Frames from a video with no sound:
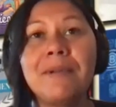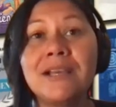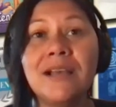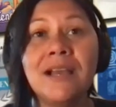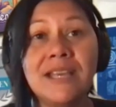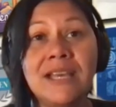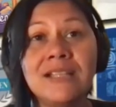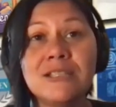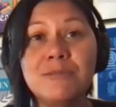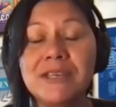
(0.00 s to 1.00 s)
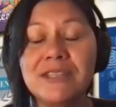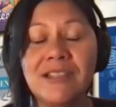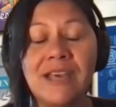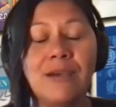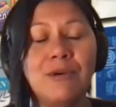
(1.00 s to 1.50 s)
But I, I can speak the
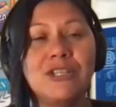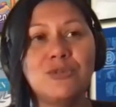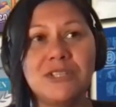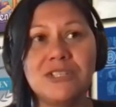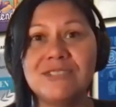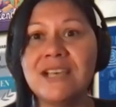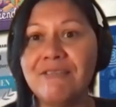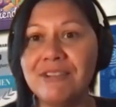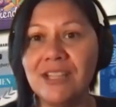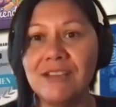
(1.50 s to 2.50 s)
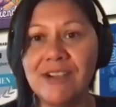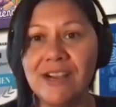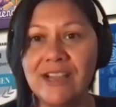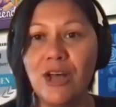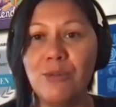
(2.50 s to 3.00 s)
language, which is definitely
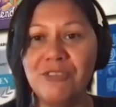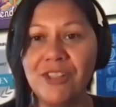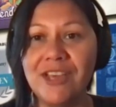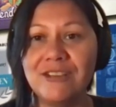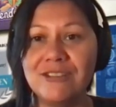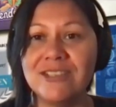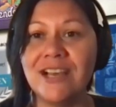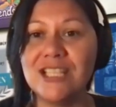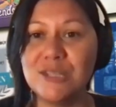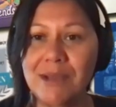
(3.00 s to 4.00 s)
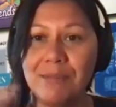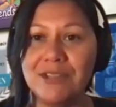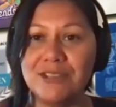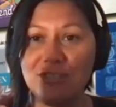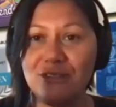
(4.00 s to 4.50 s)
very helpful, like you said, to be able
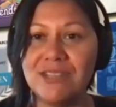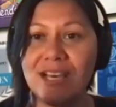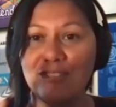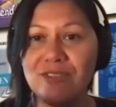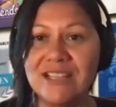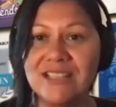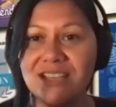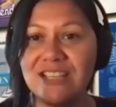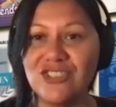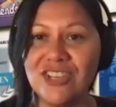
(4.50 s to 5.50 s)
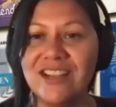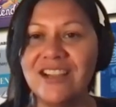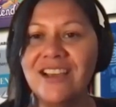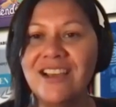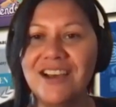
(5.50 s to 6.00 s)
to do that translation,
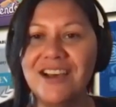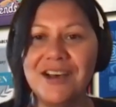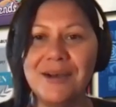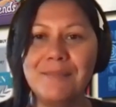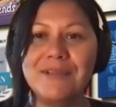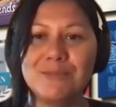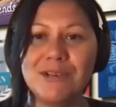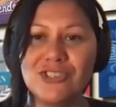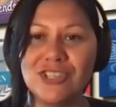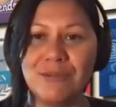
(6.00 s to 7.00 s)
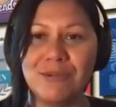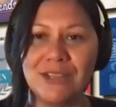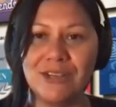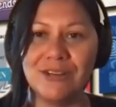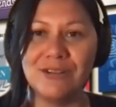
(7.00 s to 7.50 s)
um, especially when
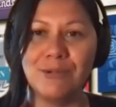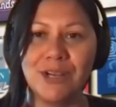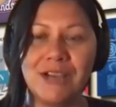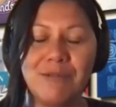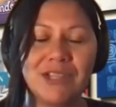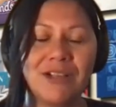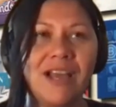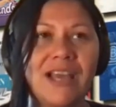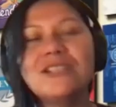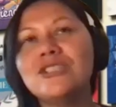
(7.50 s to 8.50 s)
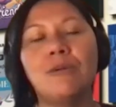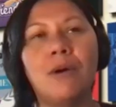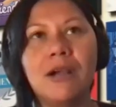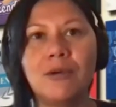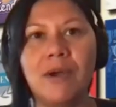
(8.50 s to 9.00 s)
you're working with clients who
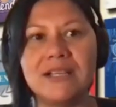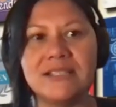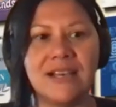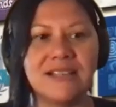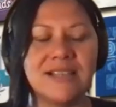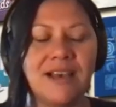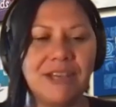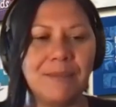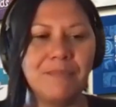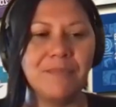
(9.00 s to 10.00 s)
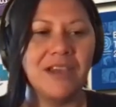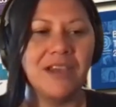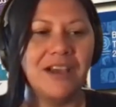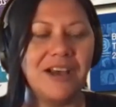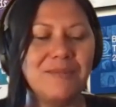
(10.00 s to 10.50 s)
aren't quite as tech savvy.
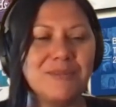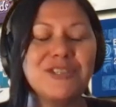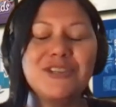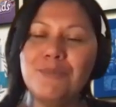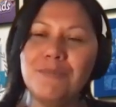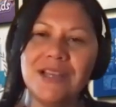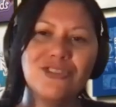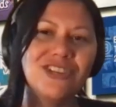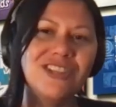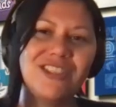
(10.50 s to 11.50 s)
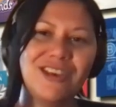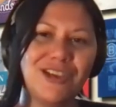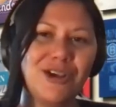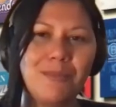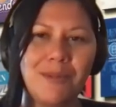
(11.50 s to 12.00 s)
Um, so you mentioned that
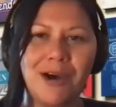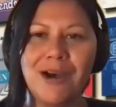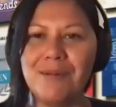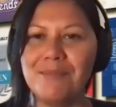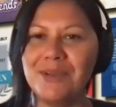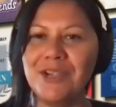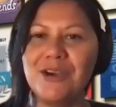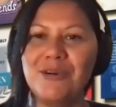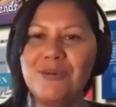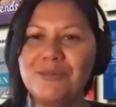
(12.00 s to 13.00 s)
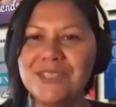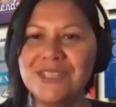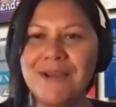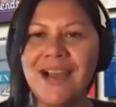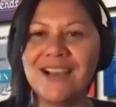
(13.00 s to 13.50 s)
your mom, you know,
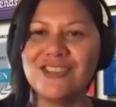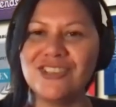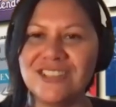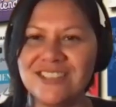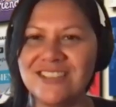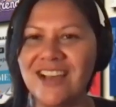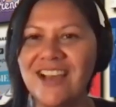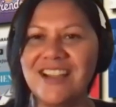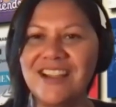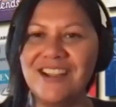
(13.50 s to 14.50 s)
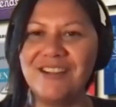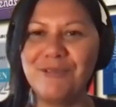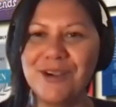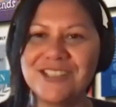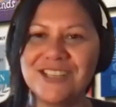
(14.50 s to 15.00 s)
did packaging design and, and
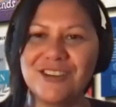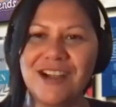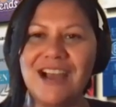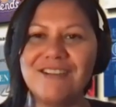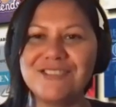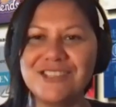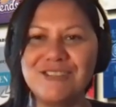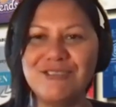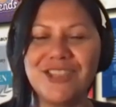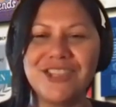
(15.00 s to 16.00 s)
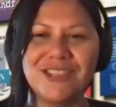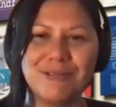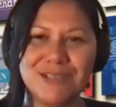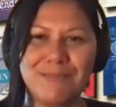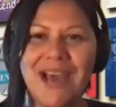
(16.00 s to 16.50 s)
worked at Kraft, and you thought that that
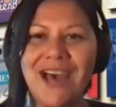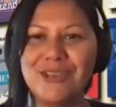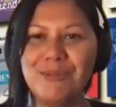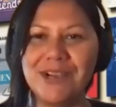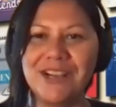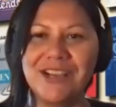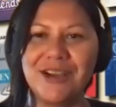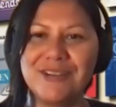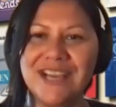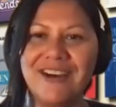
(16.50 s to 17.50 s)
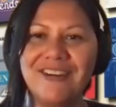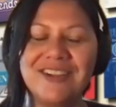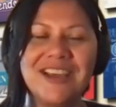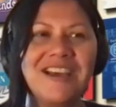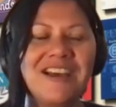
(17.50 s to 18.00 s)
was the path you were going to go
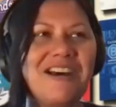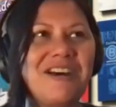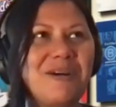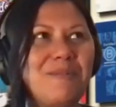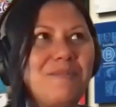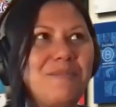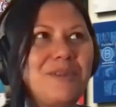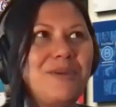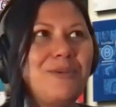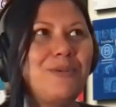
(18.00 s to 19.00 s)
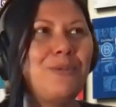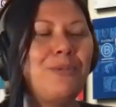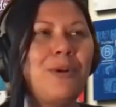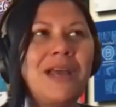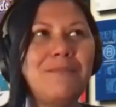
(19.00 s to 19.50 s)
down. Um,
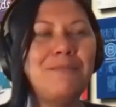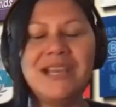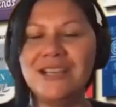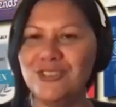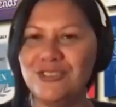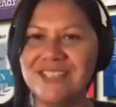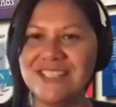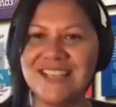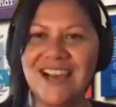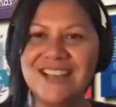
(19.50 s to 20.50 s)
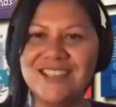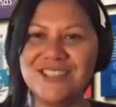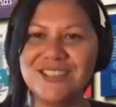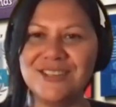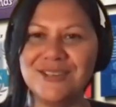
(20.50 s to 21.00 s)
what made you decide
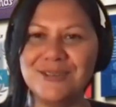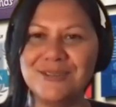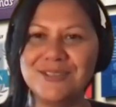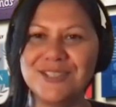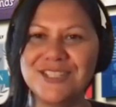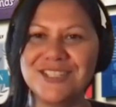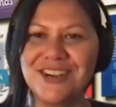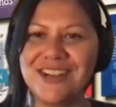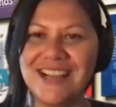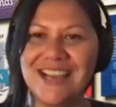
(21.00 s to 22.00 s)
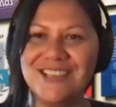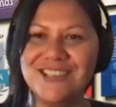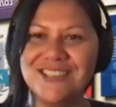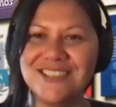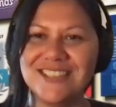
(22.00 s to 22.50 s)
to to start an
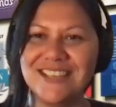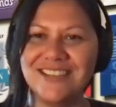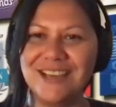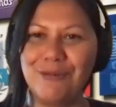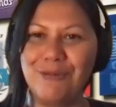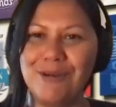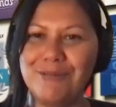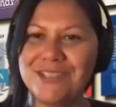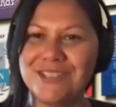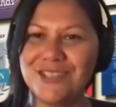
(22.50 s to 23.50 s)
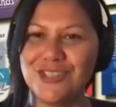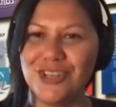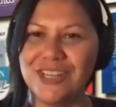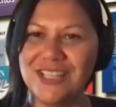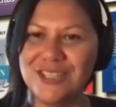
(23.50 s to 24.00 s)
agency? Like, what was the
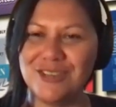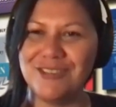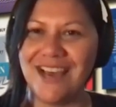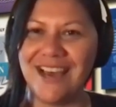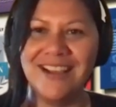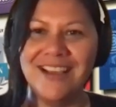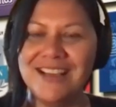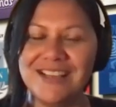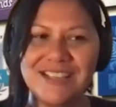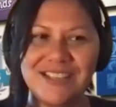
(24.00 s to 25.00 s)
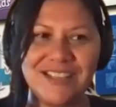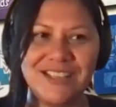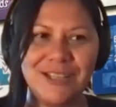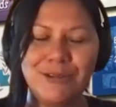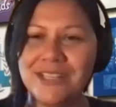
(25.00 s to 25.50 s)
journey to that?
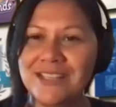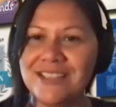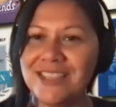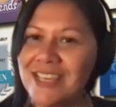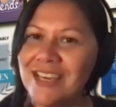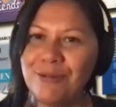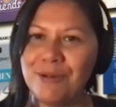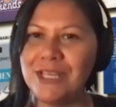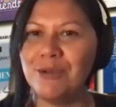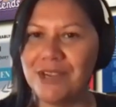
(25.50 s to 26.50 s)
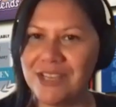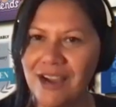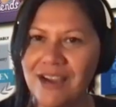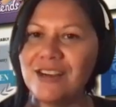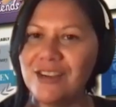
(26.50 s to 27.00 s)
Sure. You didn't think when you were
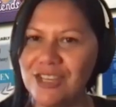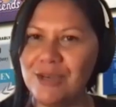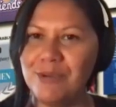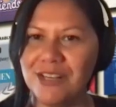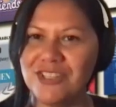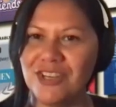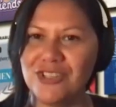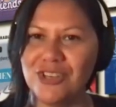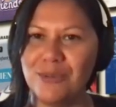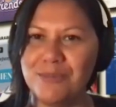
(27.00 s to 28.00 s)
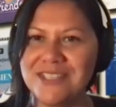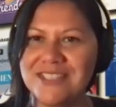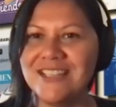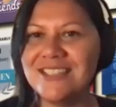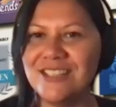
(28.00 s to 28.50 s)
younger that you were going to start your own
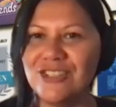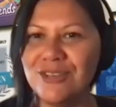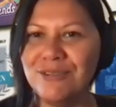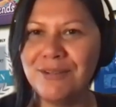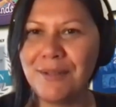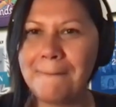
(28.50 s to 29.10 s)
business, did you?